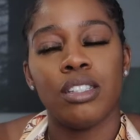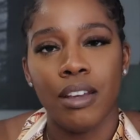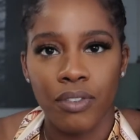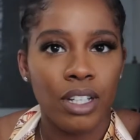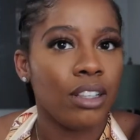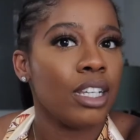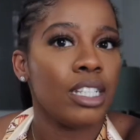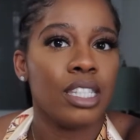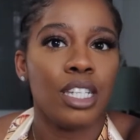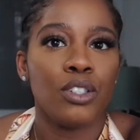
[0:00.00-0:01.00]
definitely
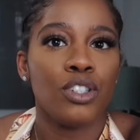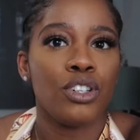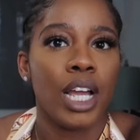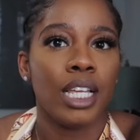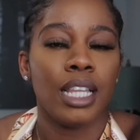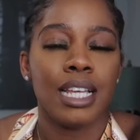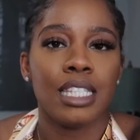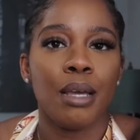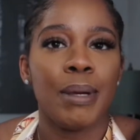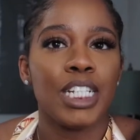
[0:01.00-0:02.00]
continue trying.
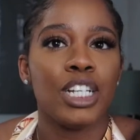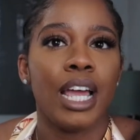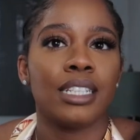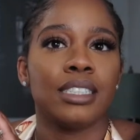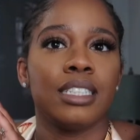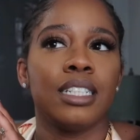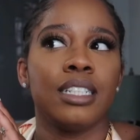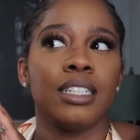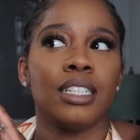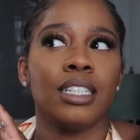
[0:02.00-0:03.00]
Last time I checked,
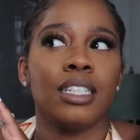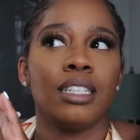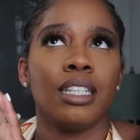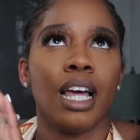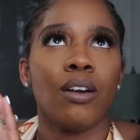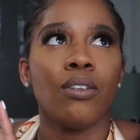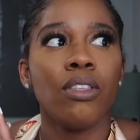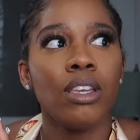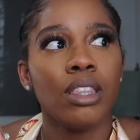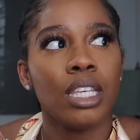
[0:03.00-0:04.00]
I don't
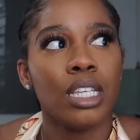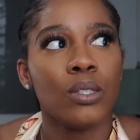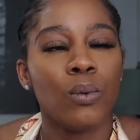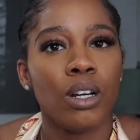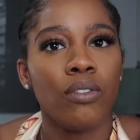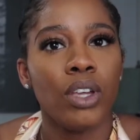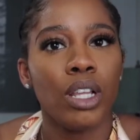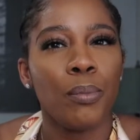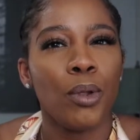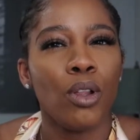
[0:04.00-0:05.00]
think these were
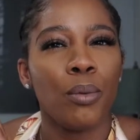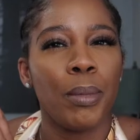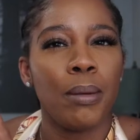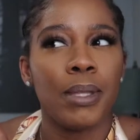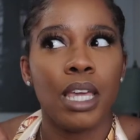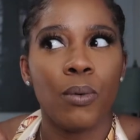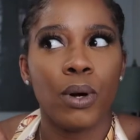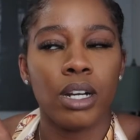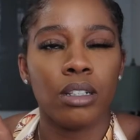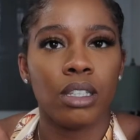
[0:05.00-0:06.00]
available or maybe they
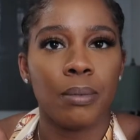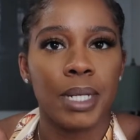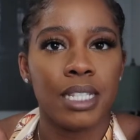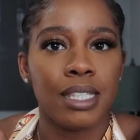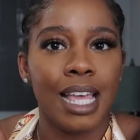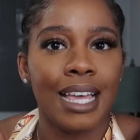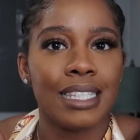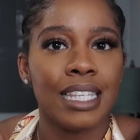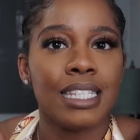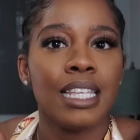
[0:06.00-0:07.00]
were in limited
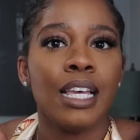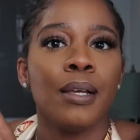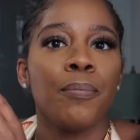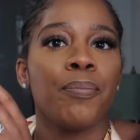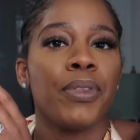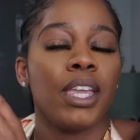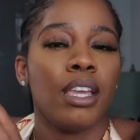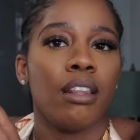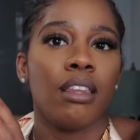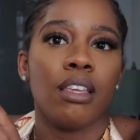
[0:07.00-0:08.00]
sizes
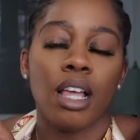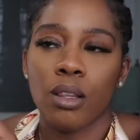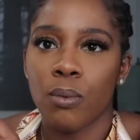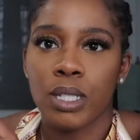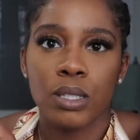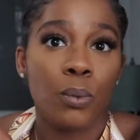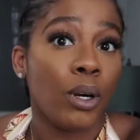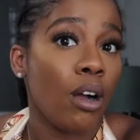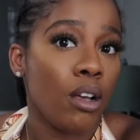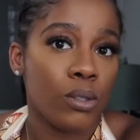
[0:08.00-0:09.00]
and the yellow ones
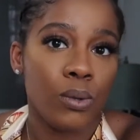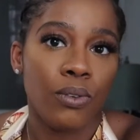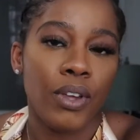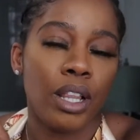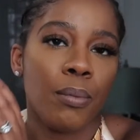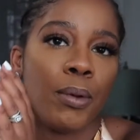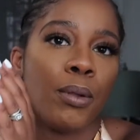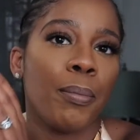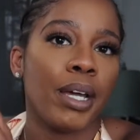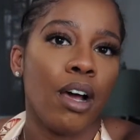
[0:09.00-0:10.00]
were also
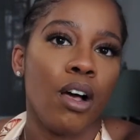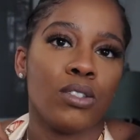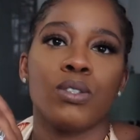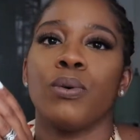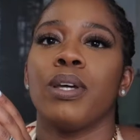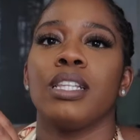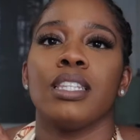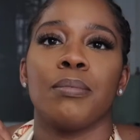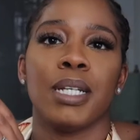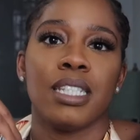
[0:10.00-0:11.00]
available but also
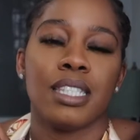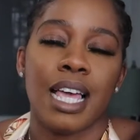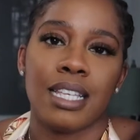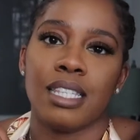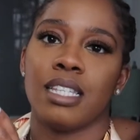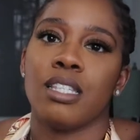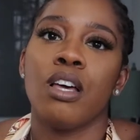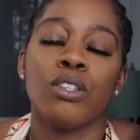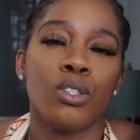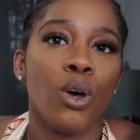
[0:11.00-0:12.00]
in limited sizes.
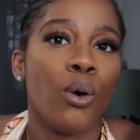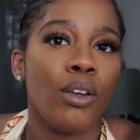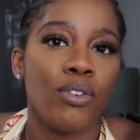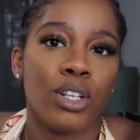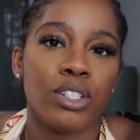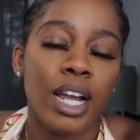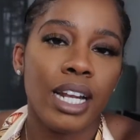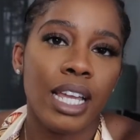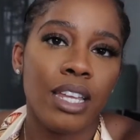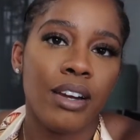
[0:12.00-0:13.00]
So if you're
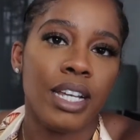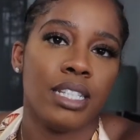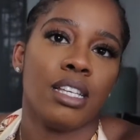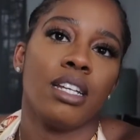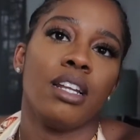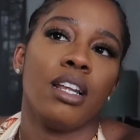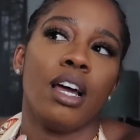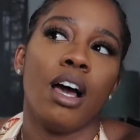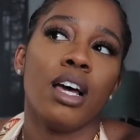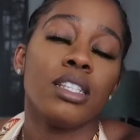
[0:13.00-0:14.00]
trying to get your hands on,
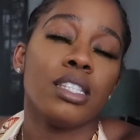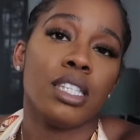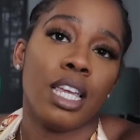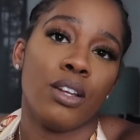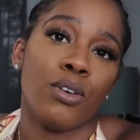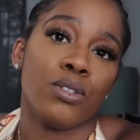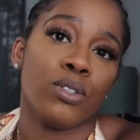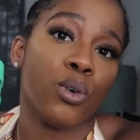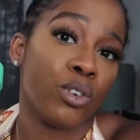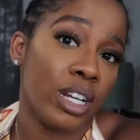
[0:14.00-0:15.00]
on
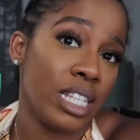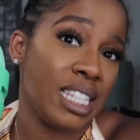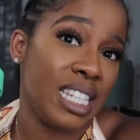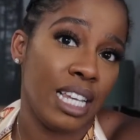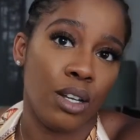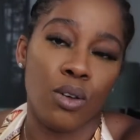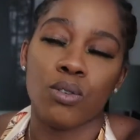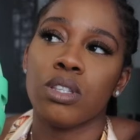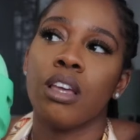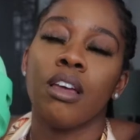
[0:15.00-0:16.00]
sandals, or in
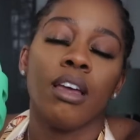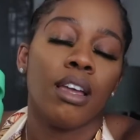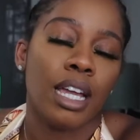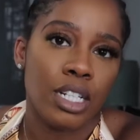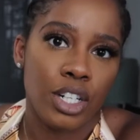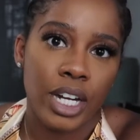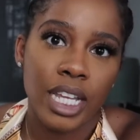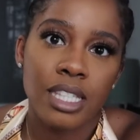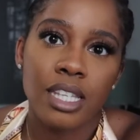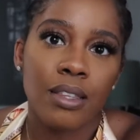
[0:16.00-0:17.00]
sandals, get your
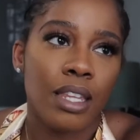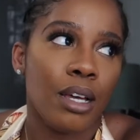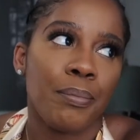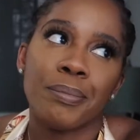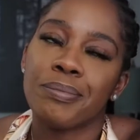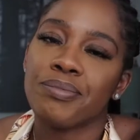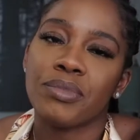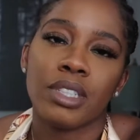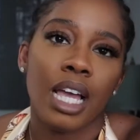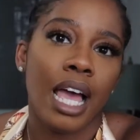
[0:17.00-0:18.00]
hands on them
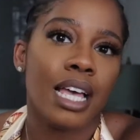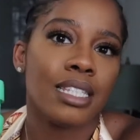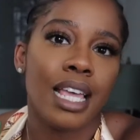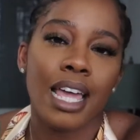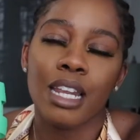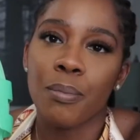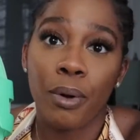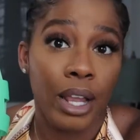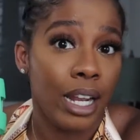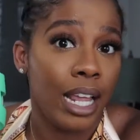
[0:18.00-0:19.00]
as any
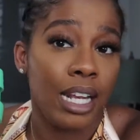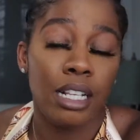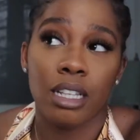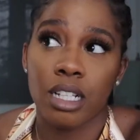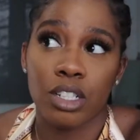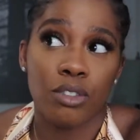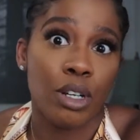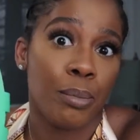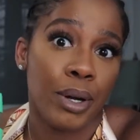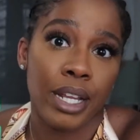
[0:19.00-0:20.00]
brand, any
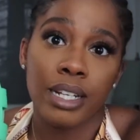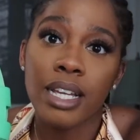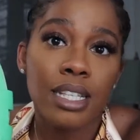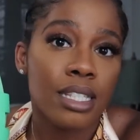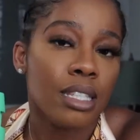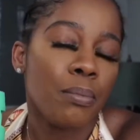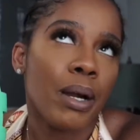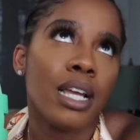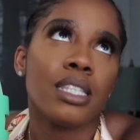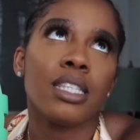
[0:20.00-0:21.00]
luxury brand does, the
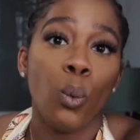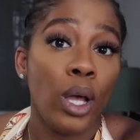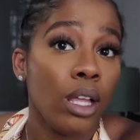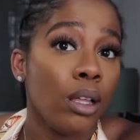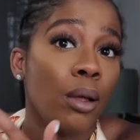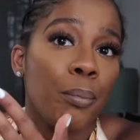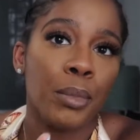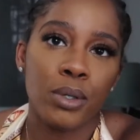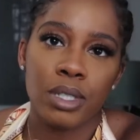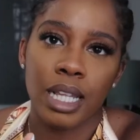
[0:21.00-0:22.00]
price will
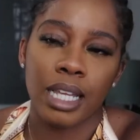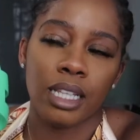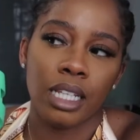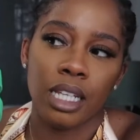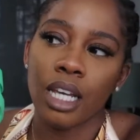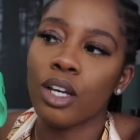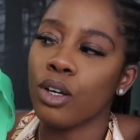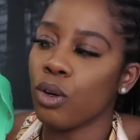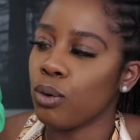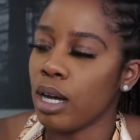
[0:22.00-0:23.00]
most likely
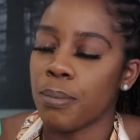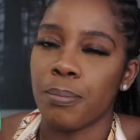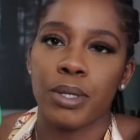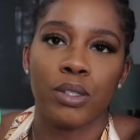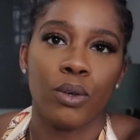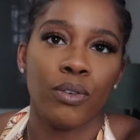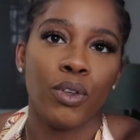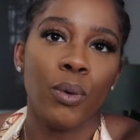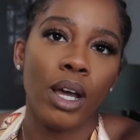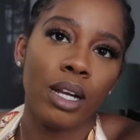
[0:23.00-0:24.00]
go up. So if
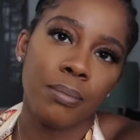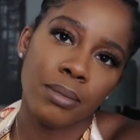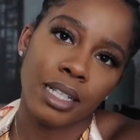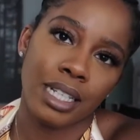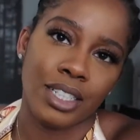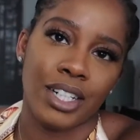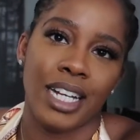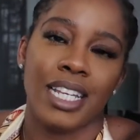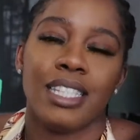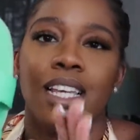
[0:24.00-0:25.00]
you want them, get your
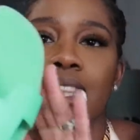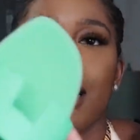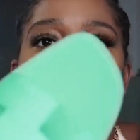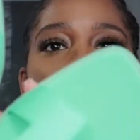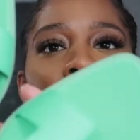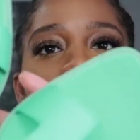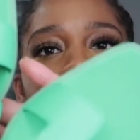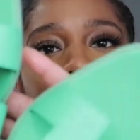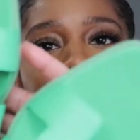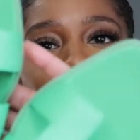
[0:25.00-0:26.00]
hands on them.
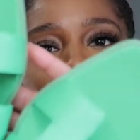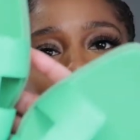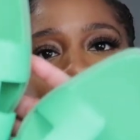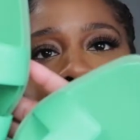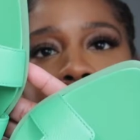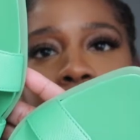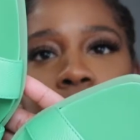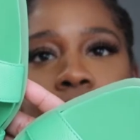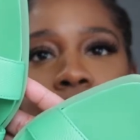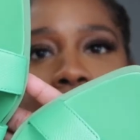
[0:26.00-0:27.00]
Like I said, this
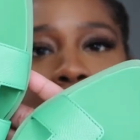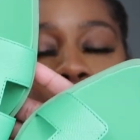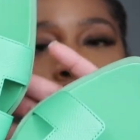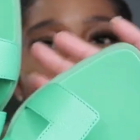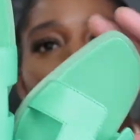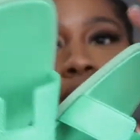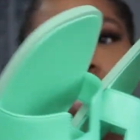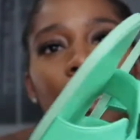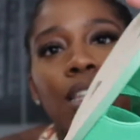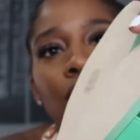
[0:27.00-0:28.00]
is how
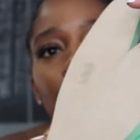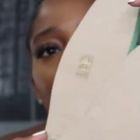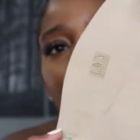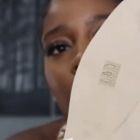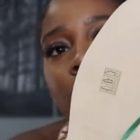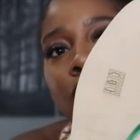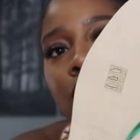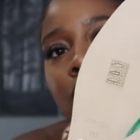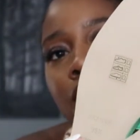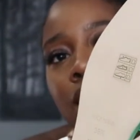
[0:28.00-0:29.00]
they look.
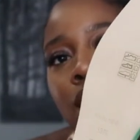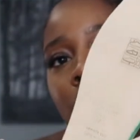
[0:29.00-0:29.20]
These,